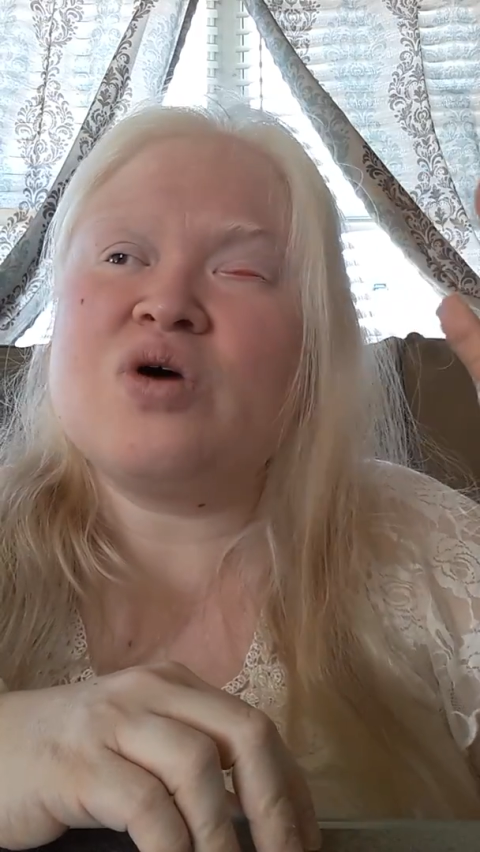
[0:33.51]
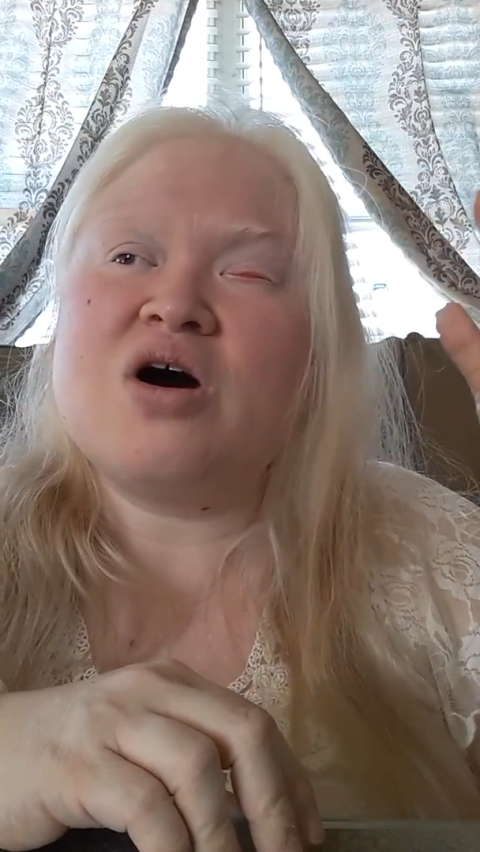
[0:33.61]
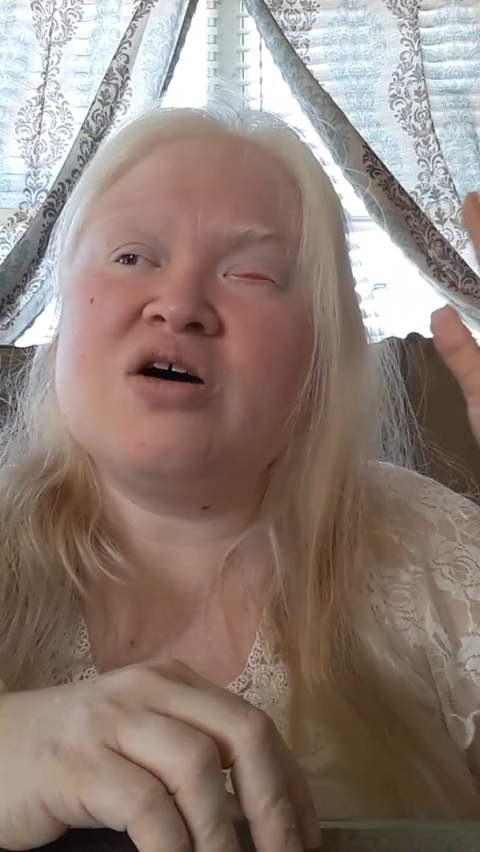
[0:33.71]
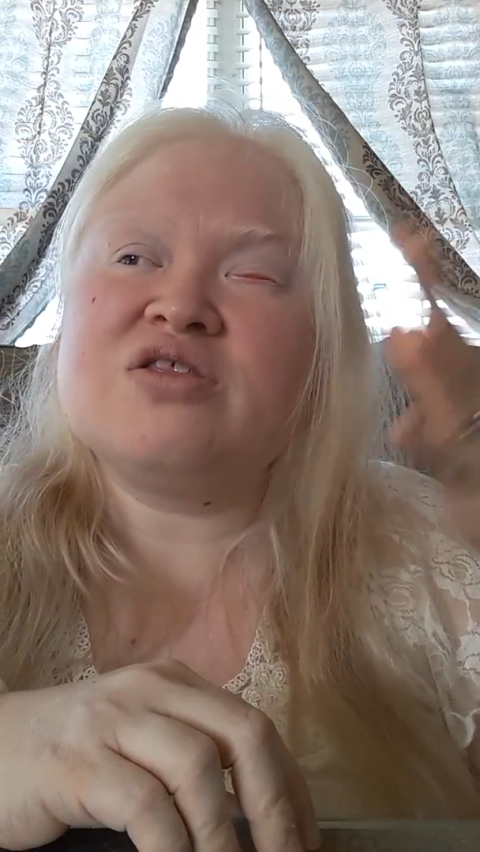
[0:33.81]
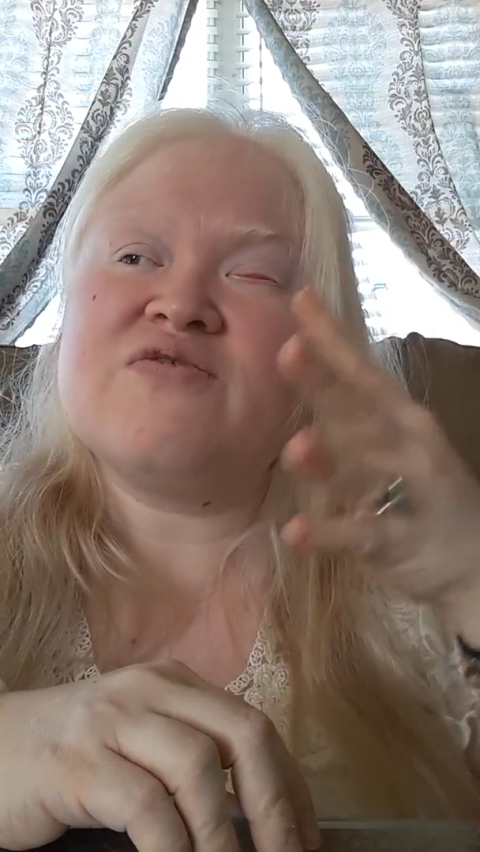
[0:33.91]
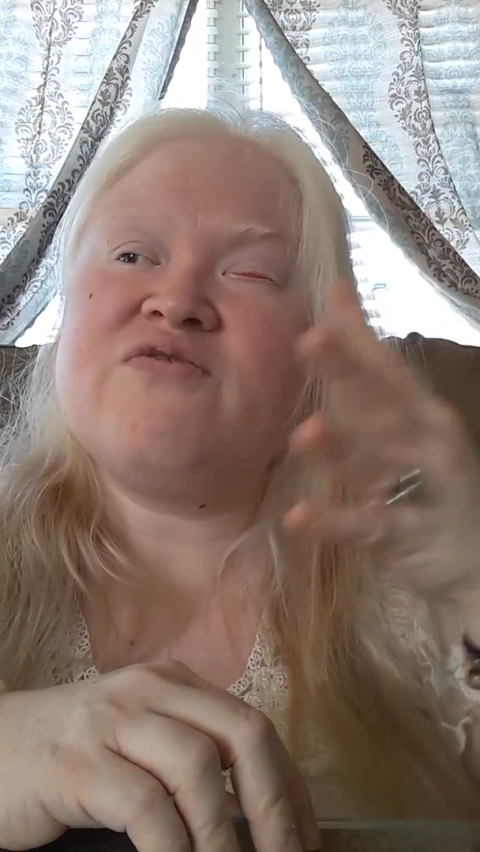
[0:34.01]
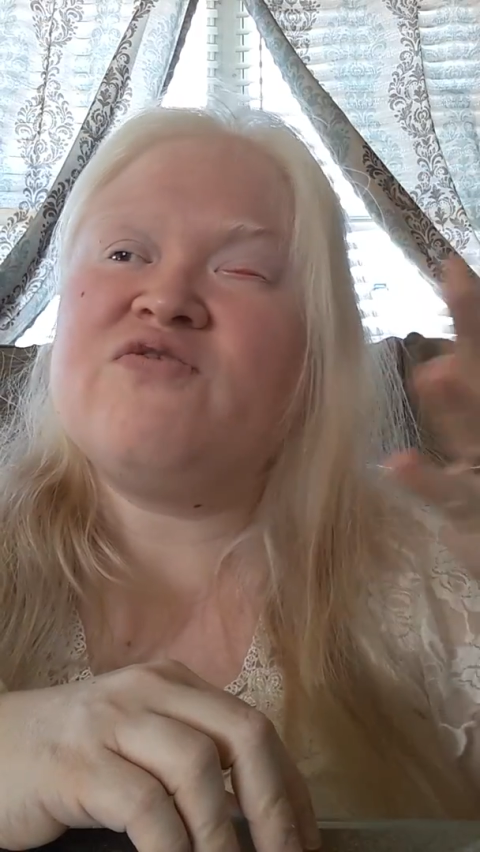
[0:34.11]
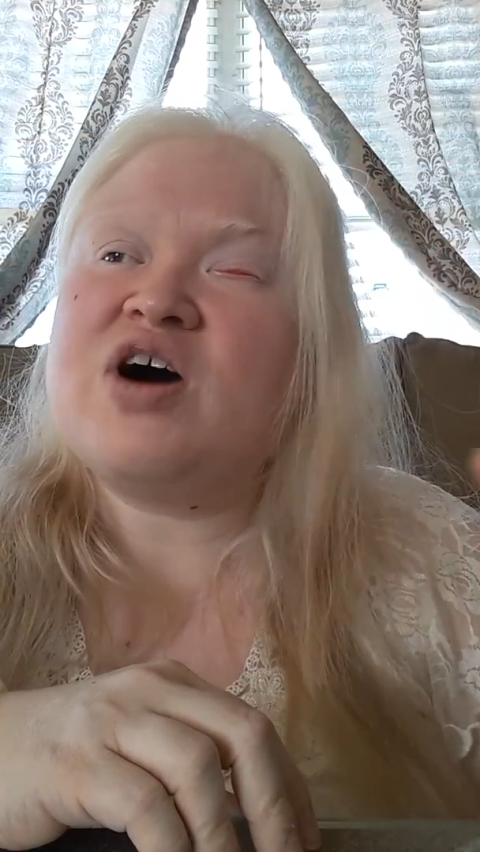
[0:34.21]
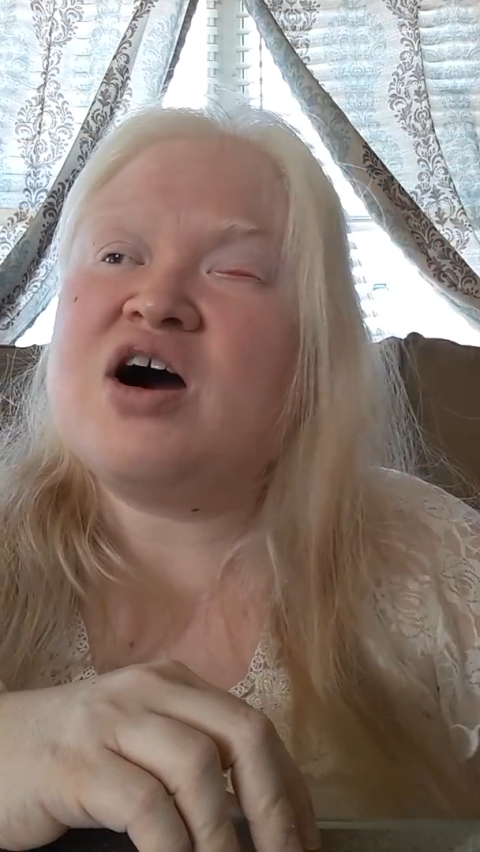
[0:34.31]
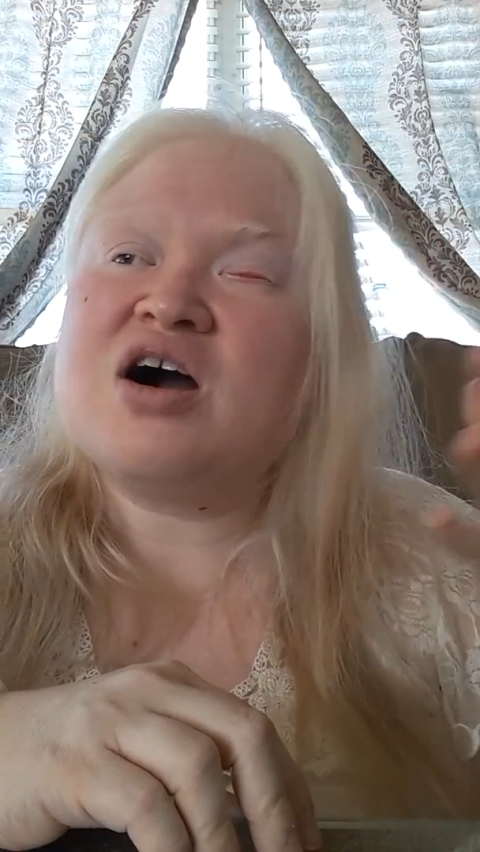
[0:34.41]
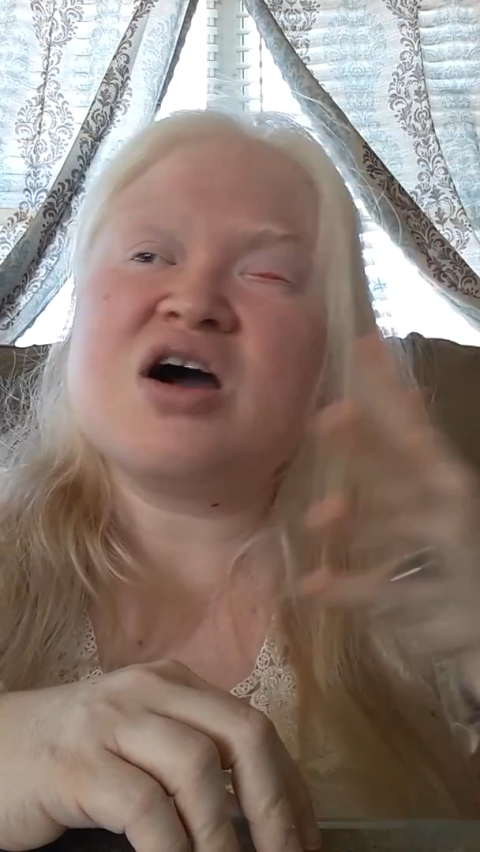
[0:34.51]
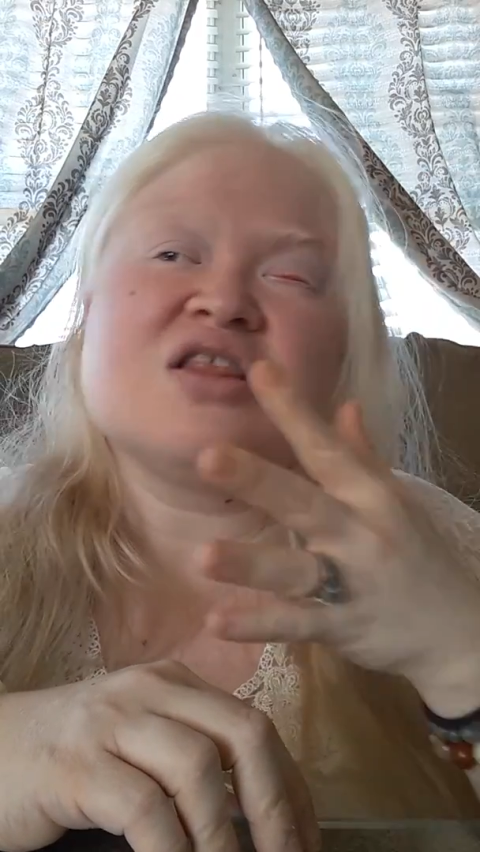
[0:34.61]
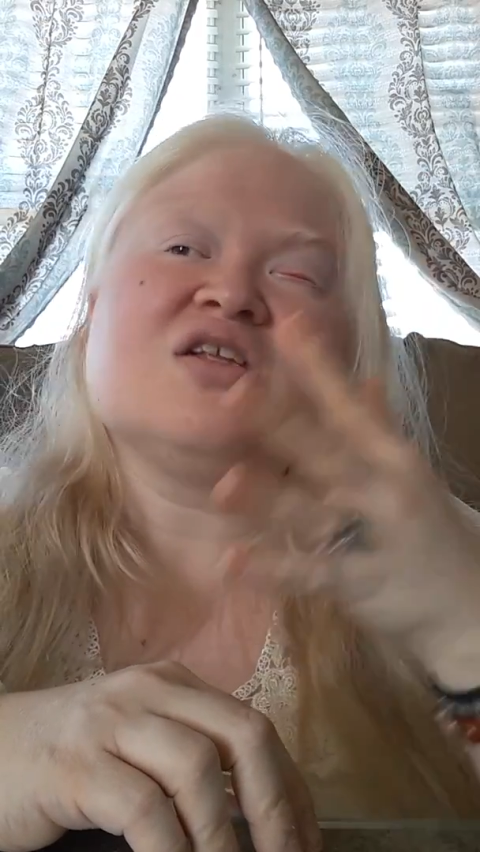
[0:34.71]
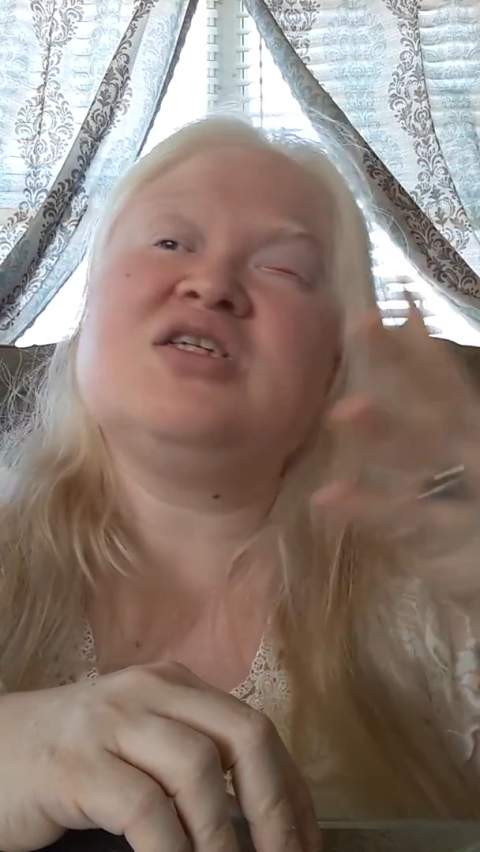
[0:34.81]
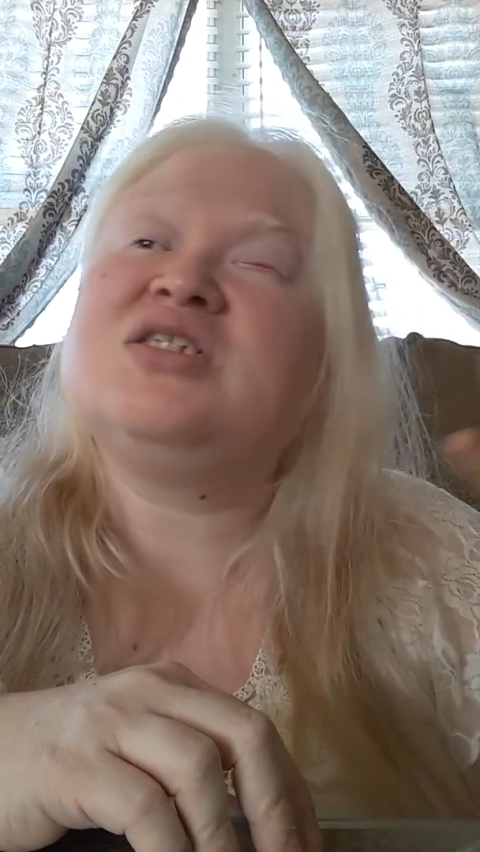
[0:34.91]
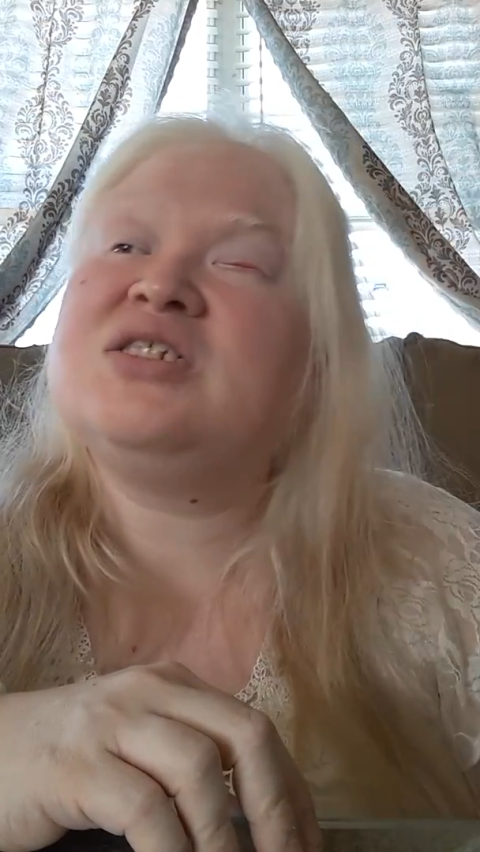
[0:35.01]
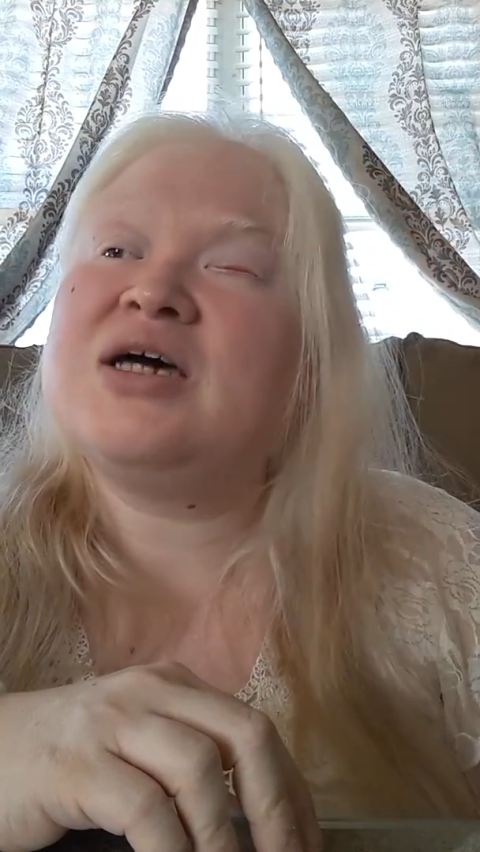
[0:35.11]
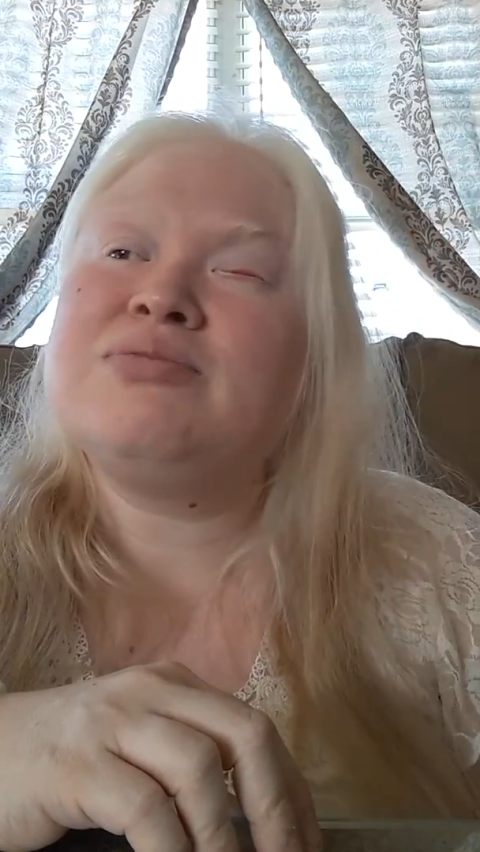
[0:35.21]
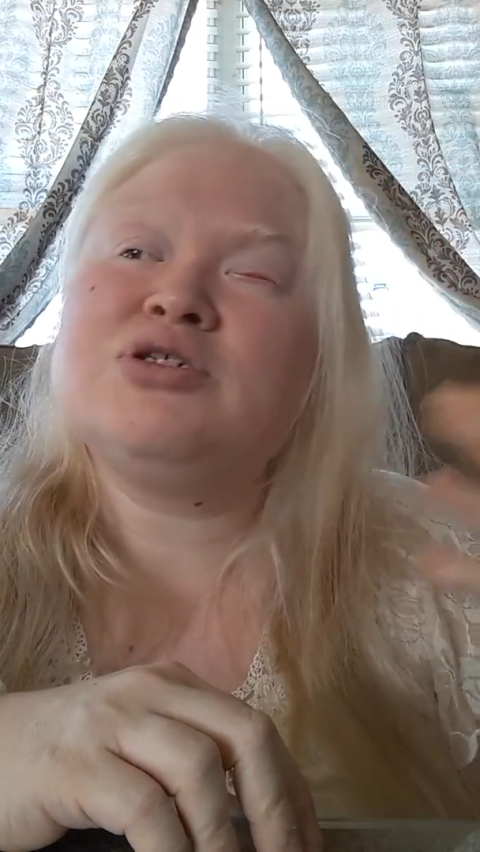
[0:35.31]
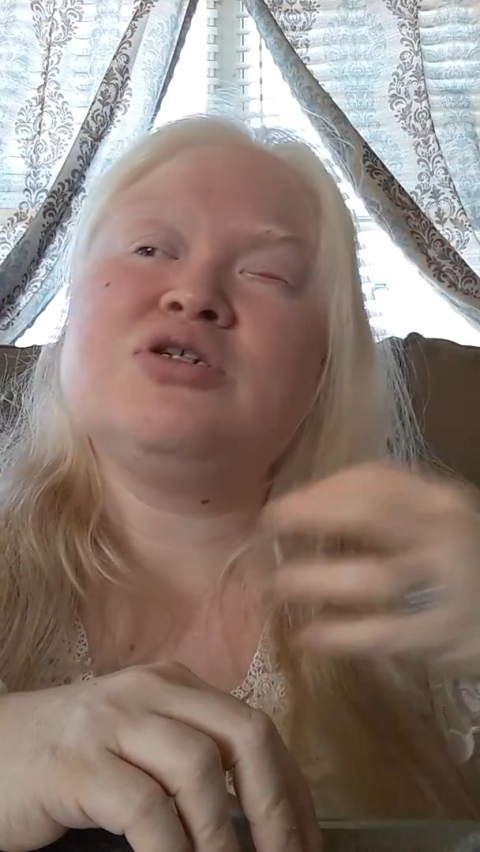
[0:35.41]
all the fog, all the
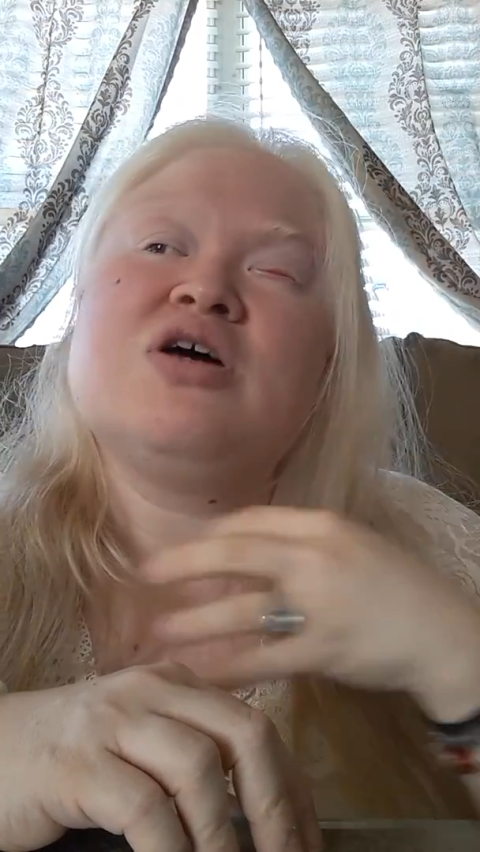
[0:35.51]
deception,